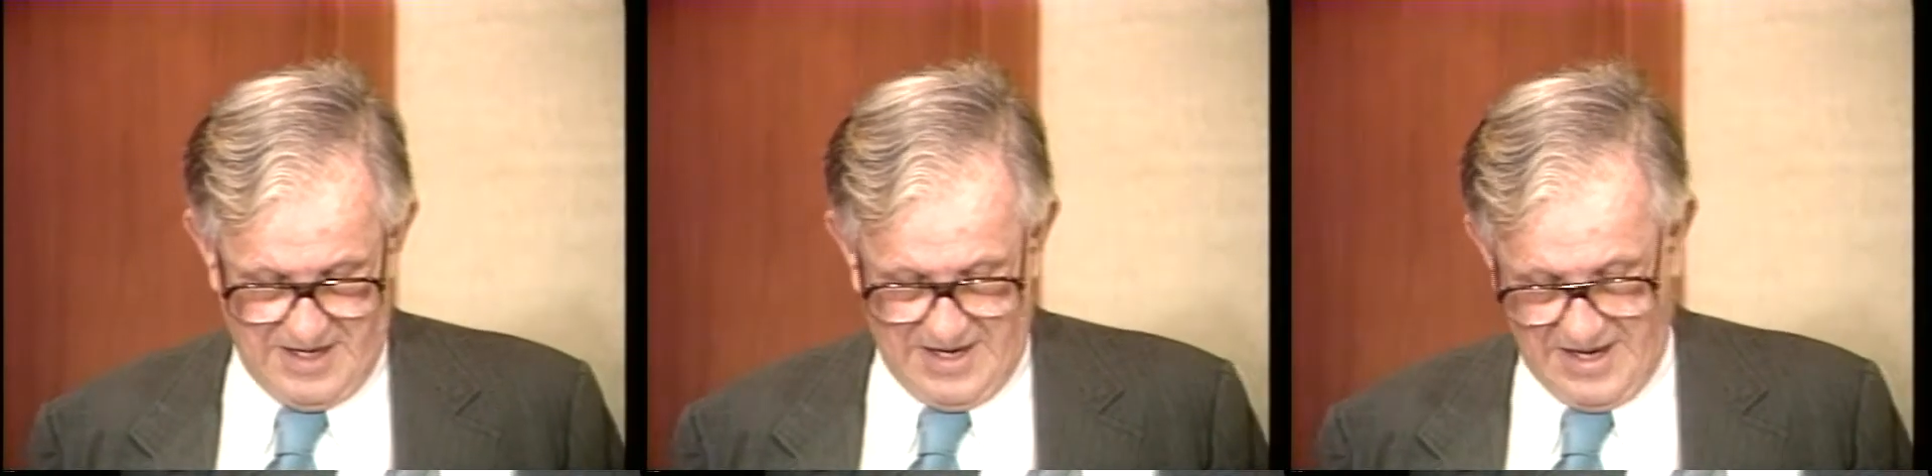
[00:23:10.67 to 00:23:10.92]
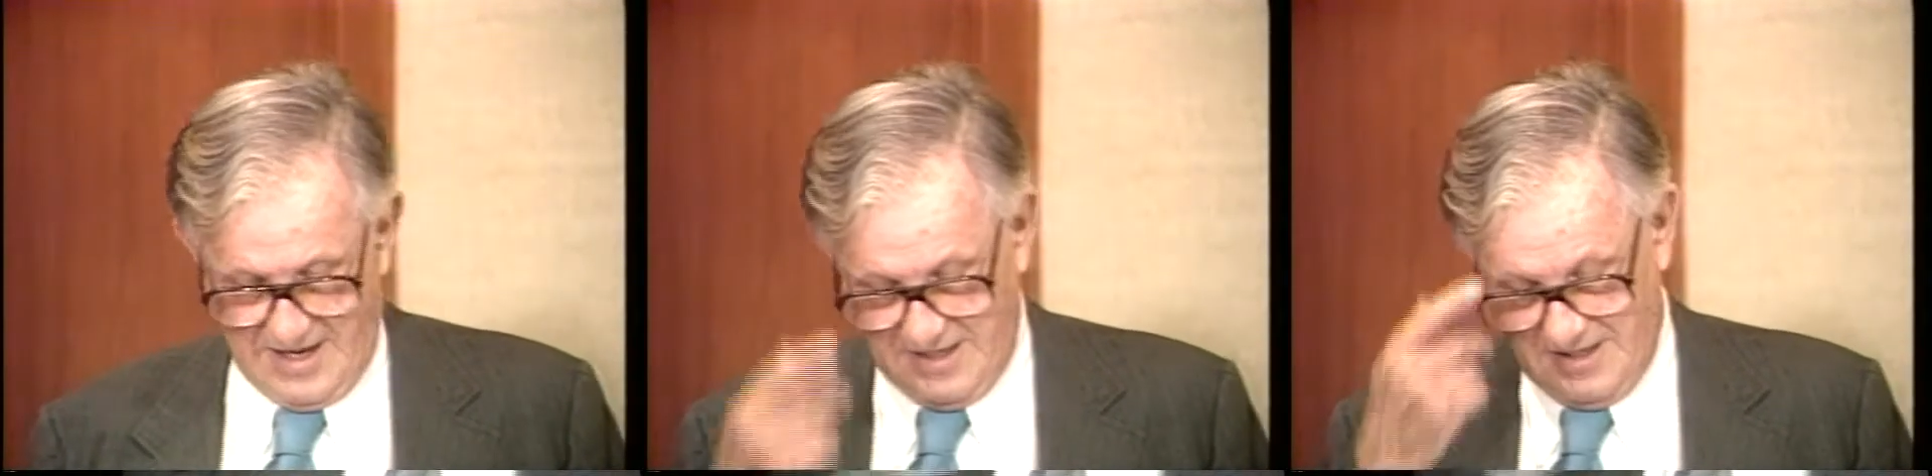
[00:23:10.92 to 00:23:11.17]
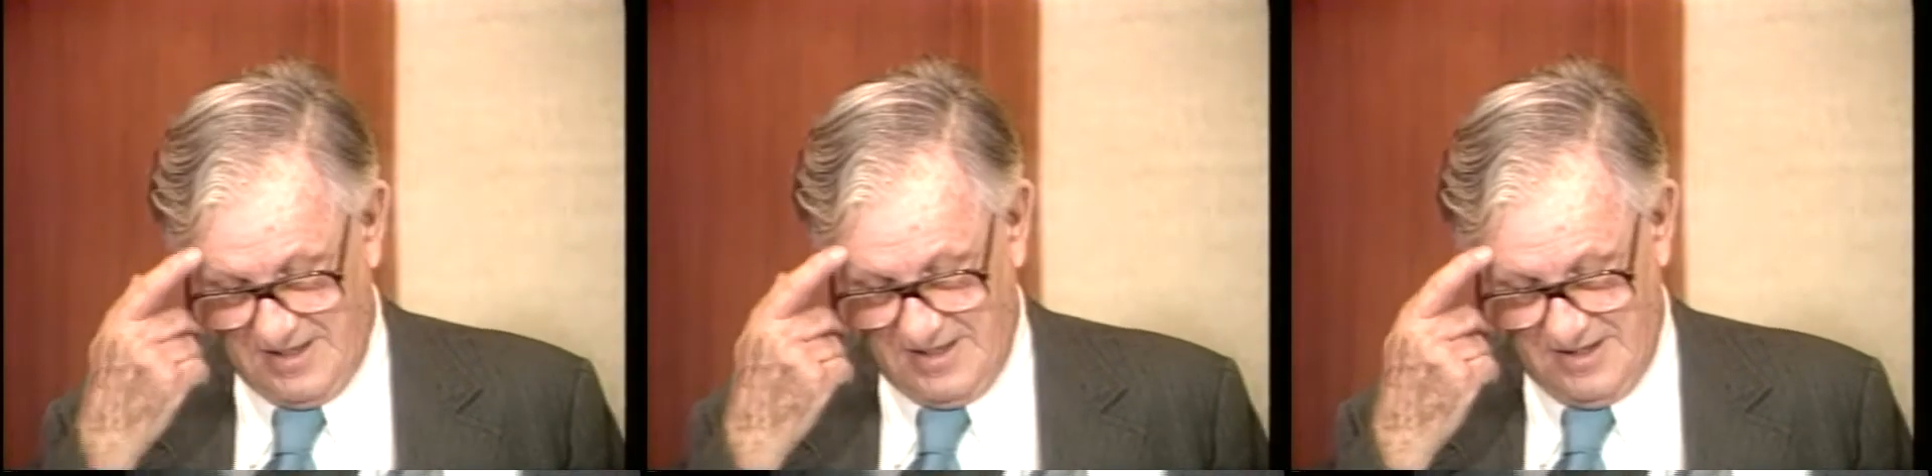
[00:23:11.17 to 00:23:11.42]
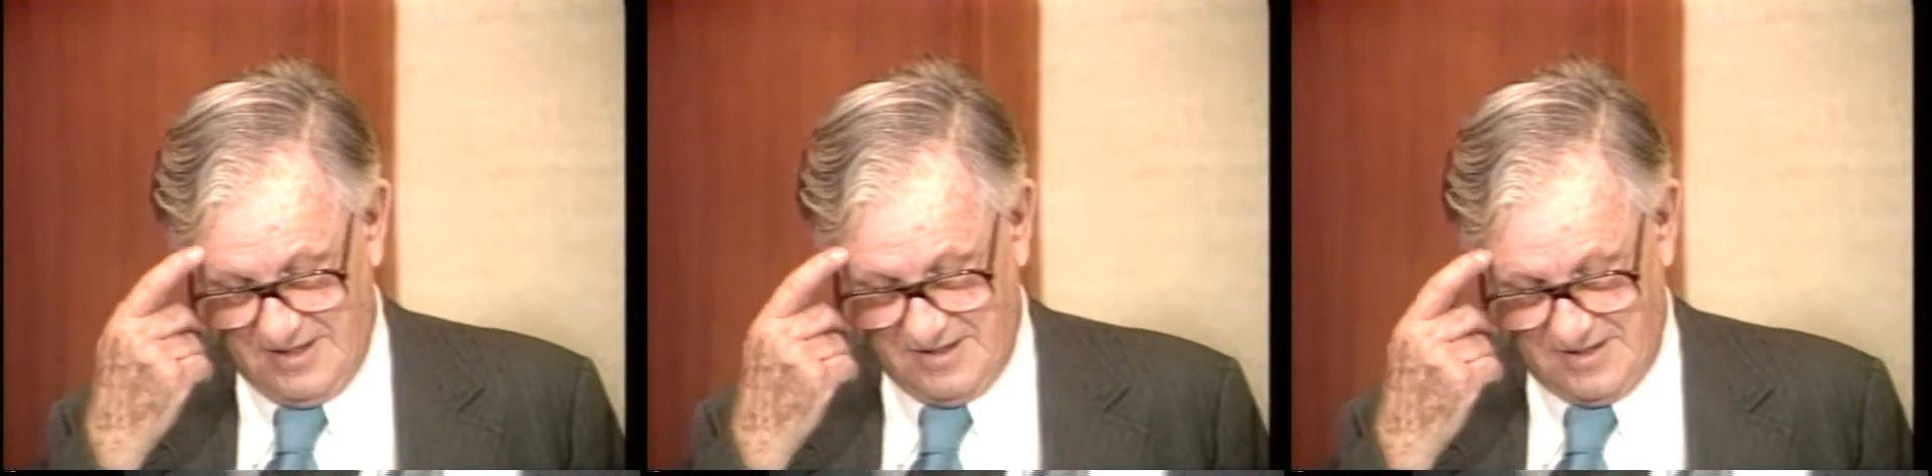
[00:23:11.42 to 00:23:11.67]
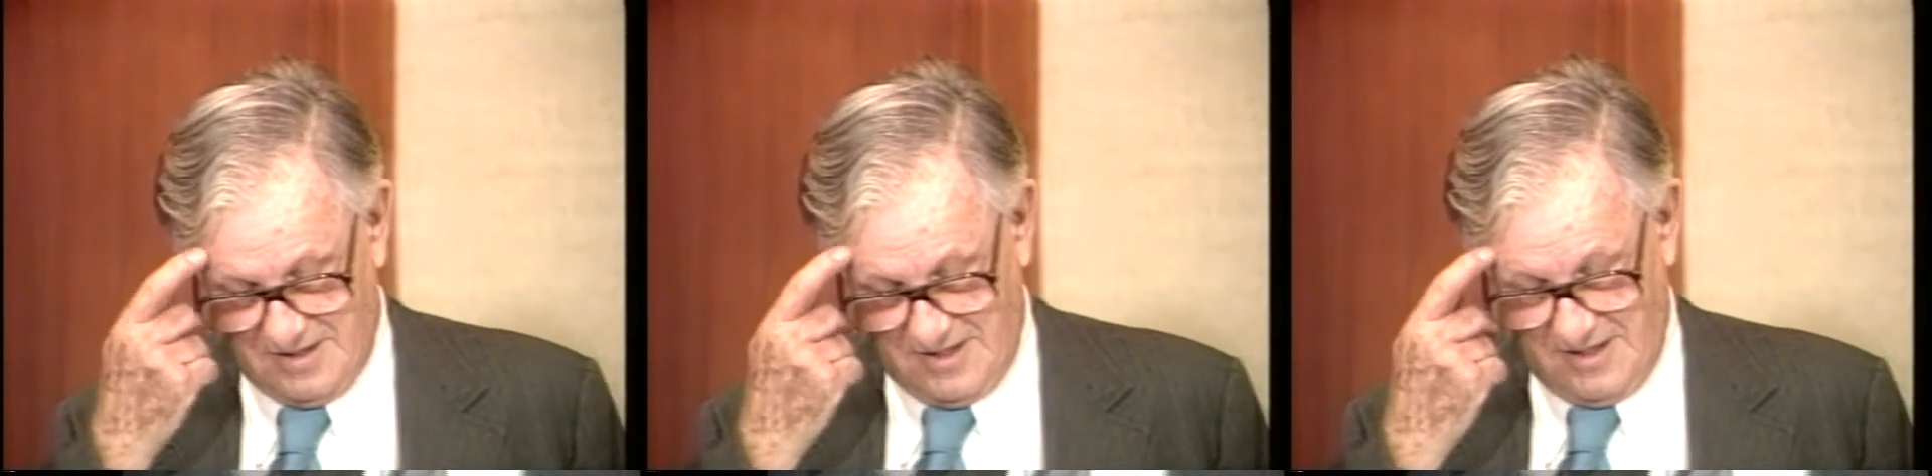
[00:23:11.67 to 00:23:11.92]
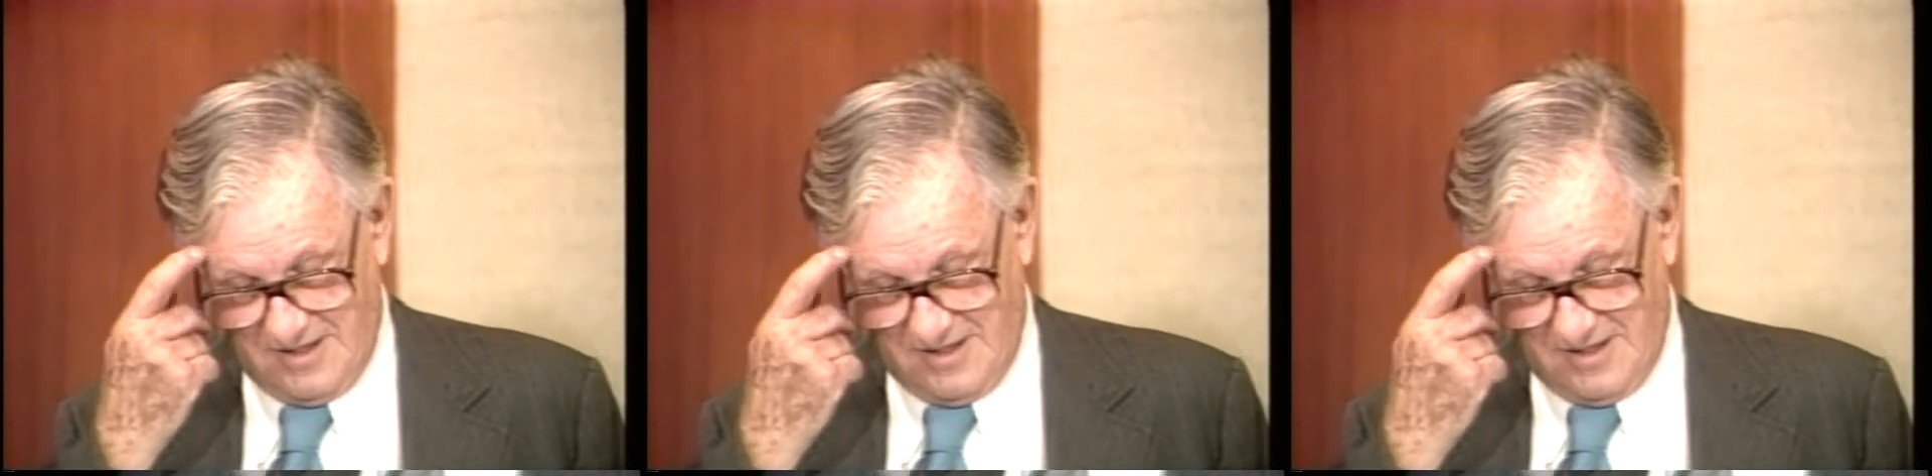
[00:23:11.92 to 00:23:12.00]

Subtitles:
and his